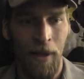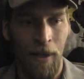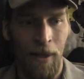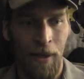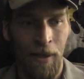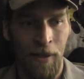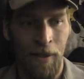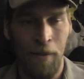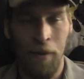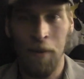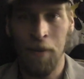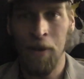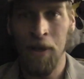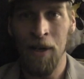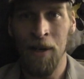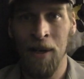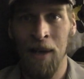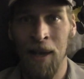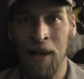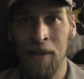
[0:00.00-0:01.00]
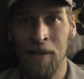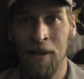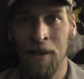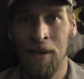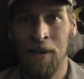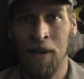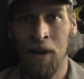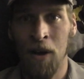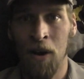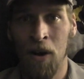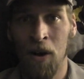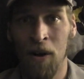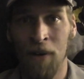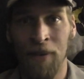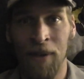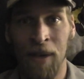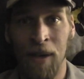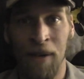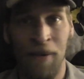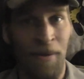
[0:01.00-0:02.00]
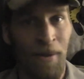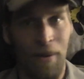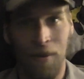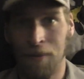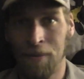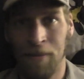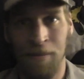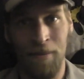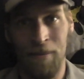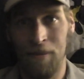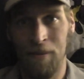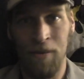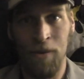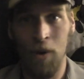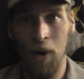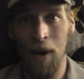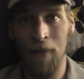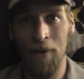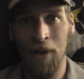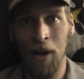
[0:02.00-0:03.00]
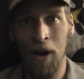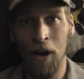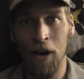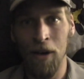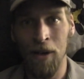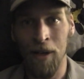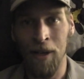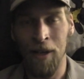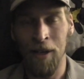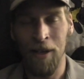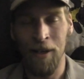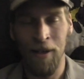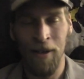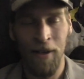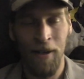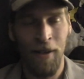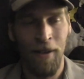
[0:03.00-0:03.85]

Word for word: uh, some people get in an accident in a car and they never drive a car again.